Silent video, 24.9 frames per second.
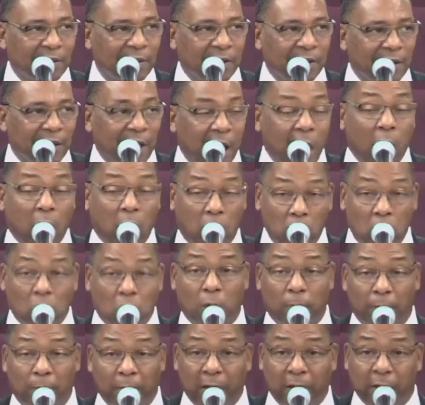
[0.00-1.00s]
I could
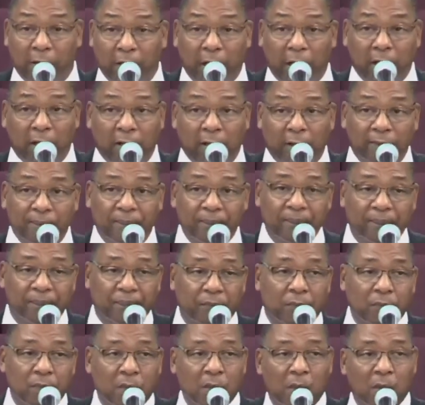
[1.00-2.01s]
have been dead.
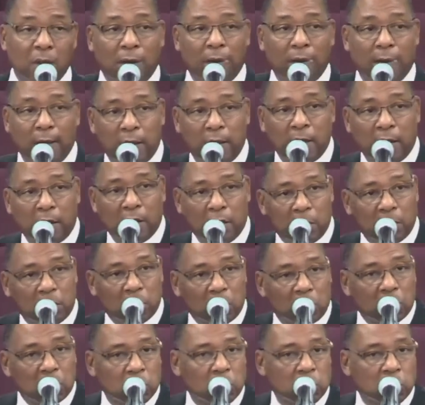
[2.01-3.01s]

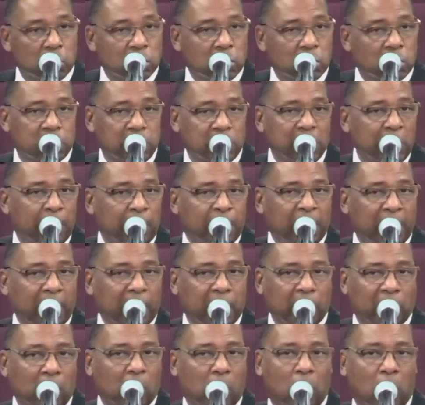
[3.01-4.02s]
Yes, sir. Sleeping
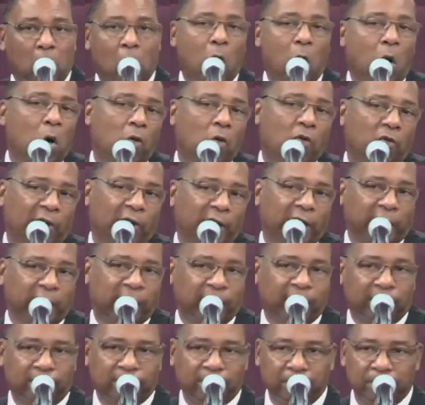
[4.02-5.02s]
in a cold grave.
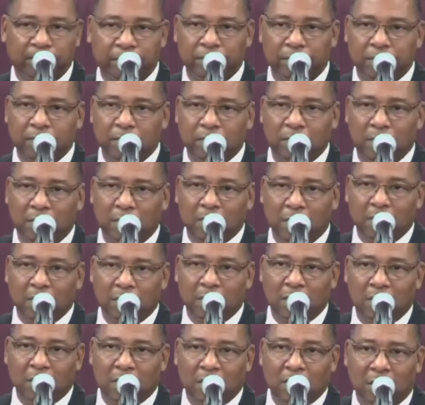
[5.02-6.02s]
Oh.
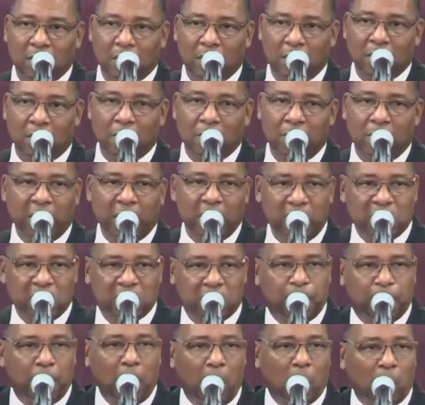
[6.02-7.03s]
But he
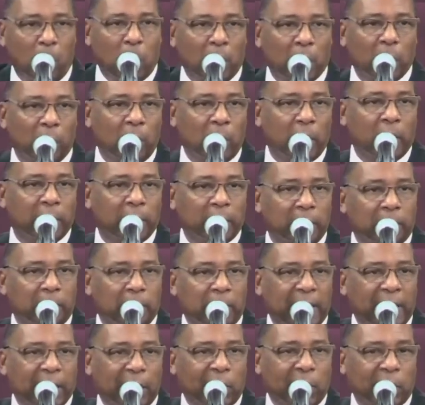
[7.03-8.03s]
spoke one word and
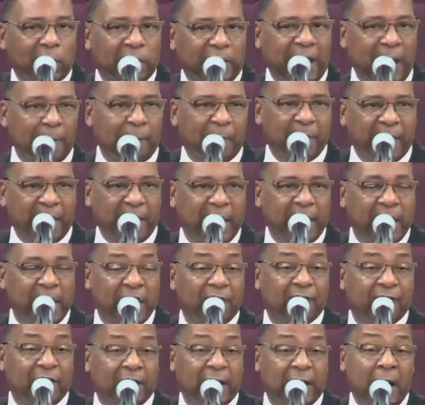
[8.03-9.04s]
made all that
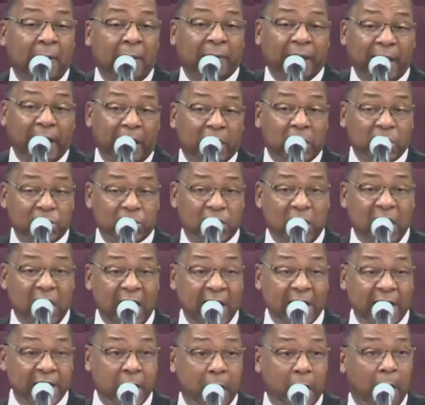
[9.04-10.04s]
behave. And yes, I'm he here to
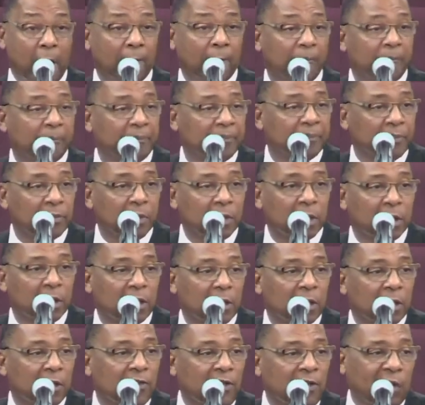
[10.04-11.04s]
tell you, he brought me
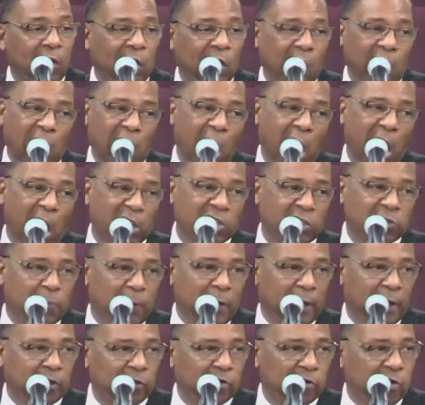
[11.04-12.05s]
the out. Lord's
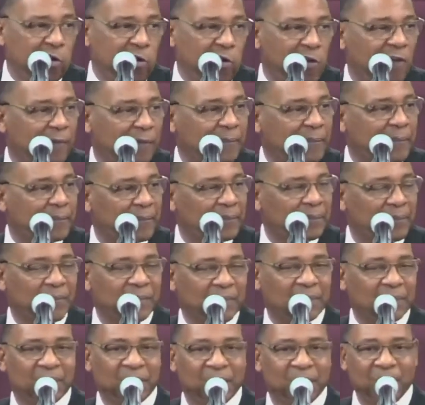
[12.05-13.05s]
been good.
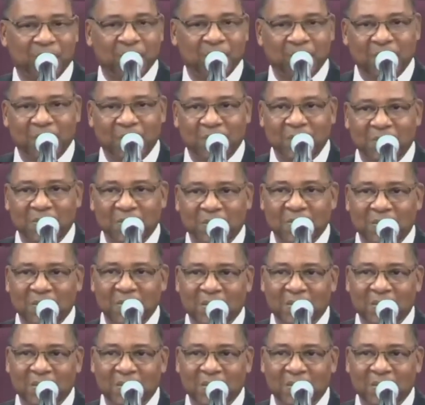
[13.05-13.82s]
Yes, he has.